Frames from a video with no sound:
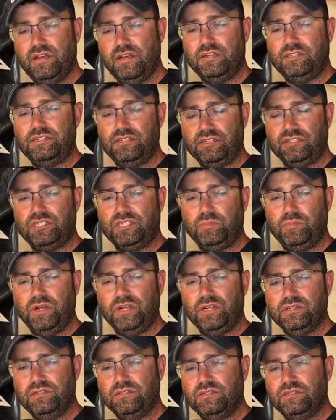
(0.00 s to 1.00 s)
just
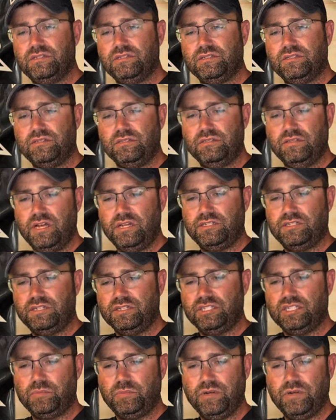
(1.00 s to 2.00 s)
spins
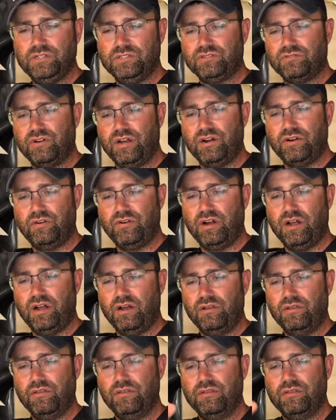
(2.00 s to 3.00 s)
right
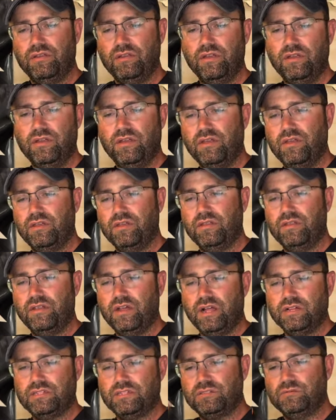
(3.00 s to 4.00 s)
around
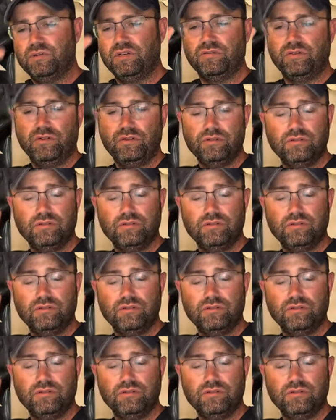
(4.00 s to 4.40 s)
that swivel.